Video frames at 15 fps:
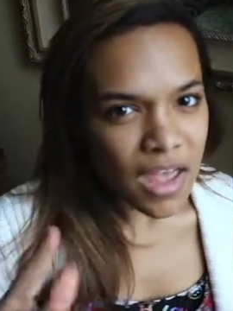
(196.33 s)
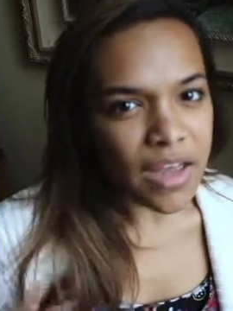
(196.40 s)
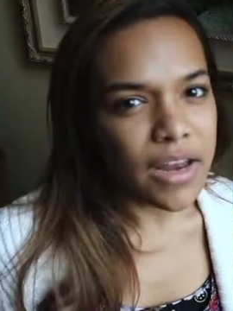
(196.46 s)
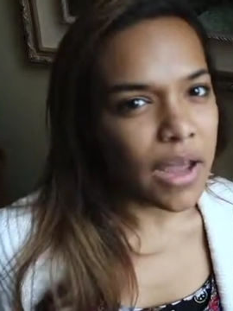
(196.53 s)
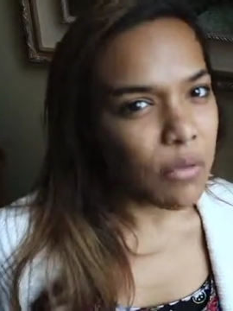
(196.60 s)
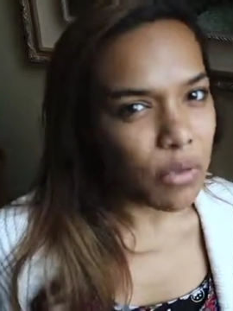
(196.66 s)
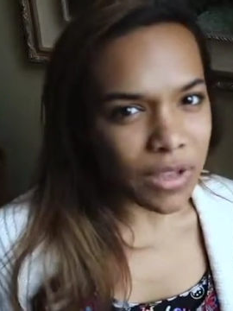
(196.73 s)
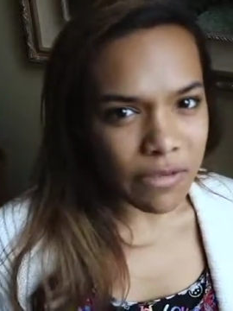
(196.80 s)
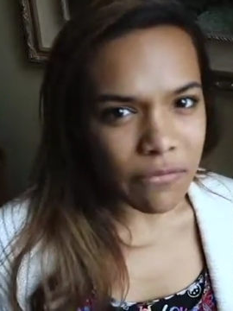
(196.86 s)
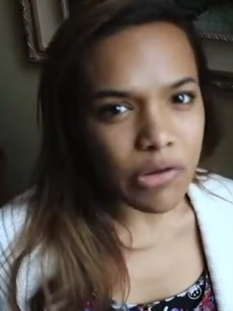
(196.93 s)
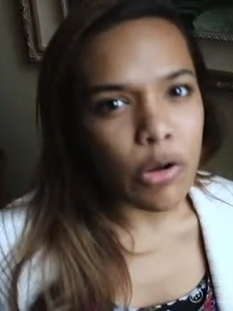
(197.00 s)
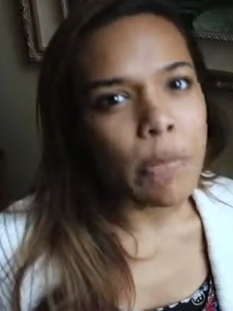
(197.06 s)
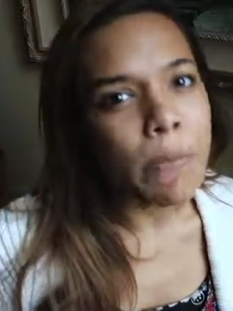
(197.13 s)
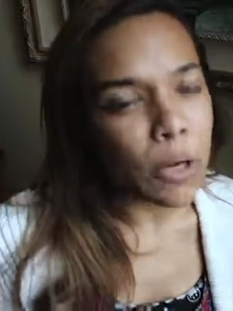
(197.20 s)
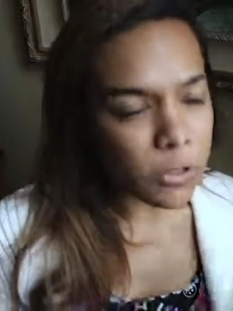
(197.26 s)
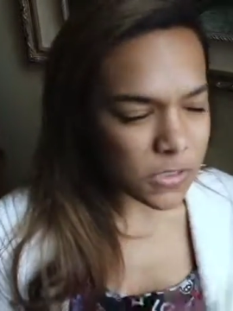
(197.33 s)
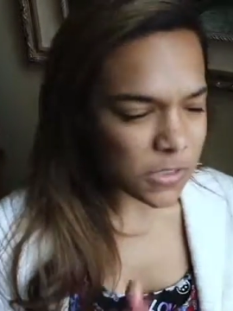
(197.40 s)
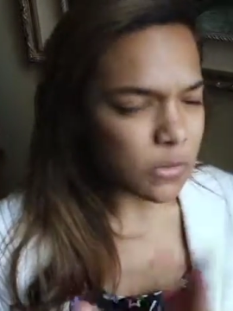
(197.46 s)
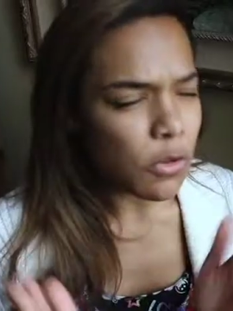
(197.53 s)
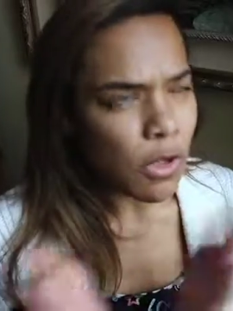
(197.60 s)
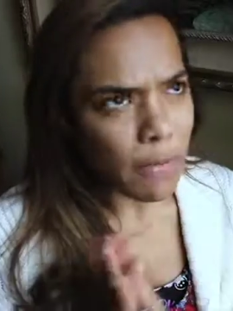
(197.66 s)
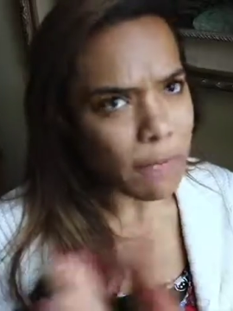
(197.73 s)
and I will give you a
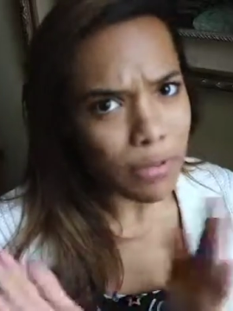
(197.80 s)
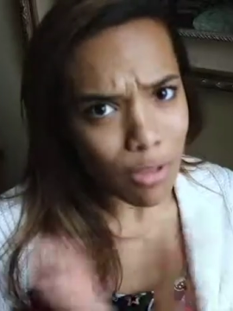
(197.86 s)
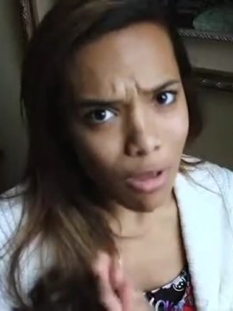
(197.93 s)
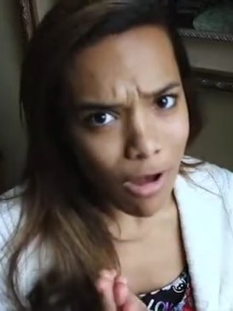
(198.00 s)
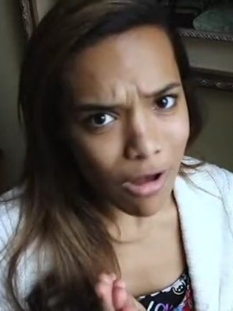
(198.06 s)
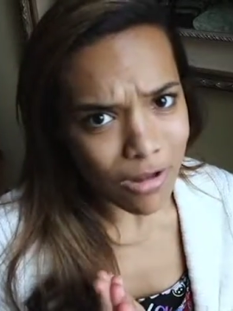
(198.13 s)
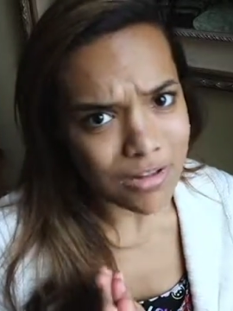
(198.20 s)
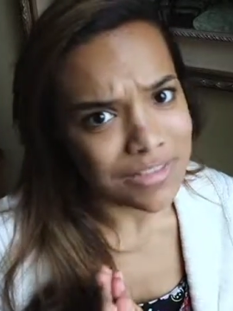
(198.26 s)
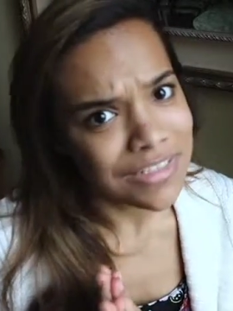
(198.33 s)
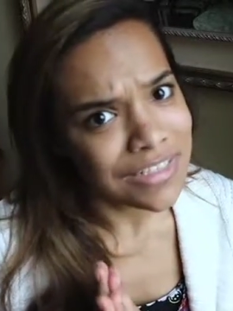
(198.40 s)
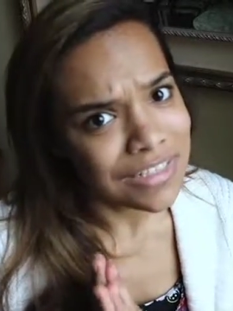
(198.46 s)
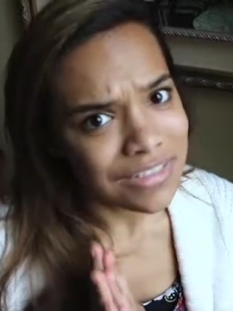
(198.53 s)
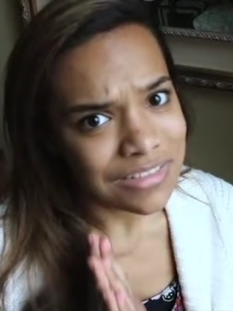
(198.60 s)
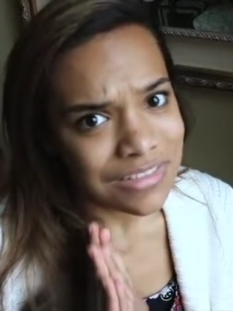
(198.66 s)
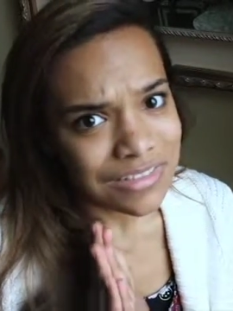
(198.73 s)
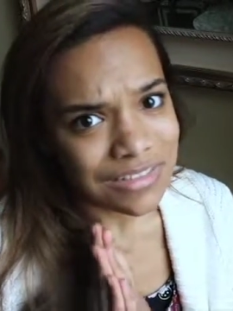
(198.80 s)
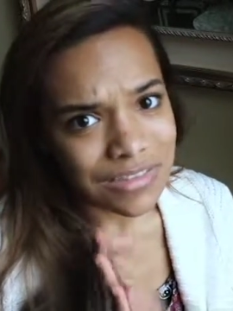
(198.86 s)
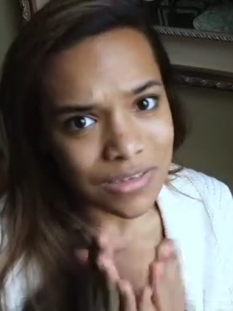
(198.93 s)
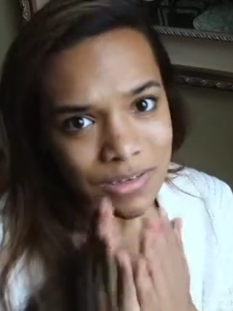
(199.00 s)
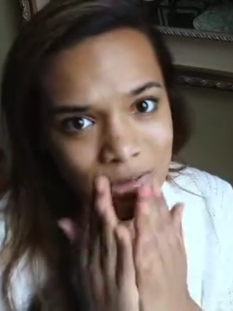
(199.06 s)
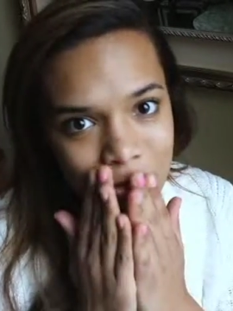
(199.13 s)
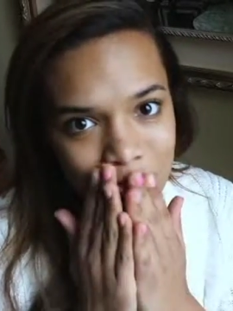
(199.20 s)
personal applause.
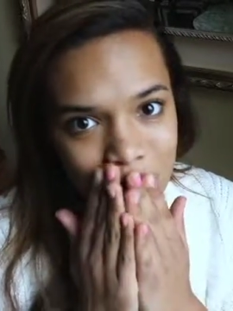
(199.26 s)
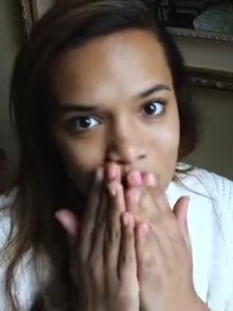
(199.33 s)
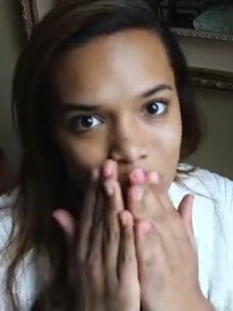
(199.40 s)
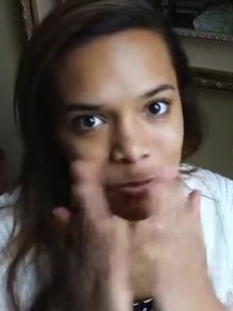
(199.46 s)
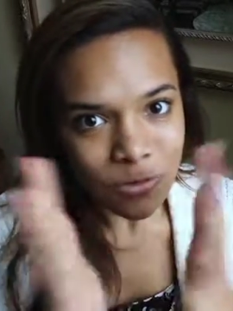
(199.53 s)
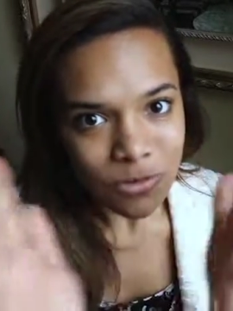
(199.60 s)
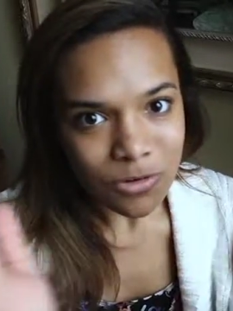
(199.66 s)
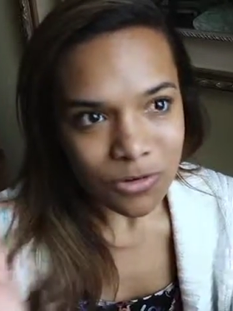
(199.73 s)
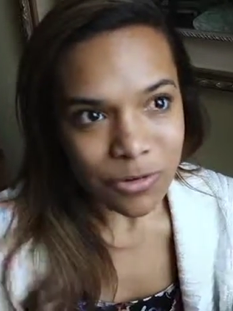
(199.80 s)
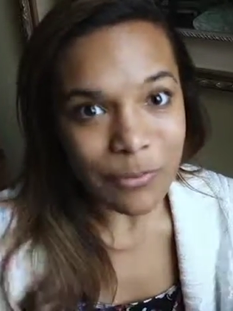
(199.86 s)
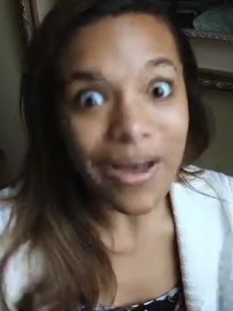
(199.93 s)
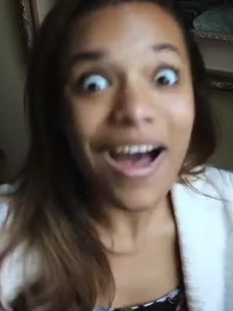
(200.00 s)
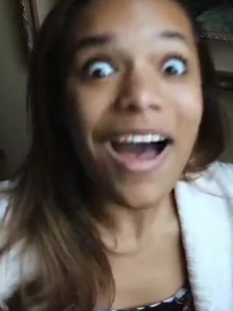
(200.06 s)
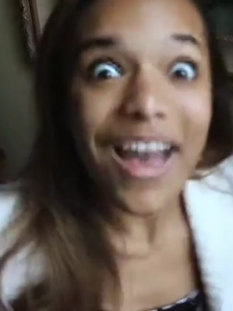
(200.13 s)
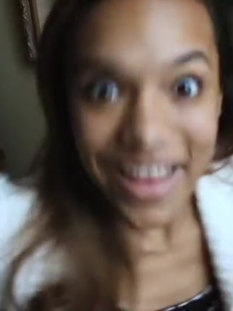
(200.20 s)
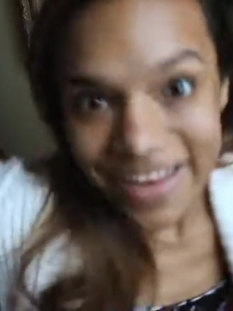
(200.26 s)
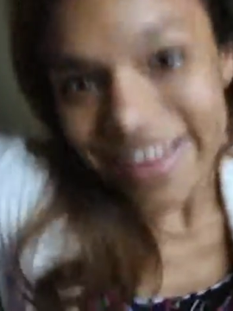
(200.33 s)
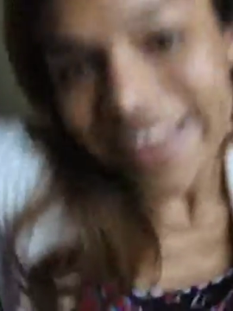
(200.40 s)
Goodbye.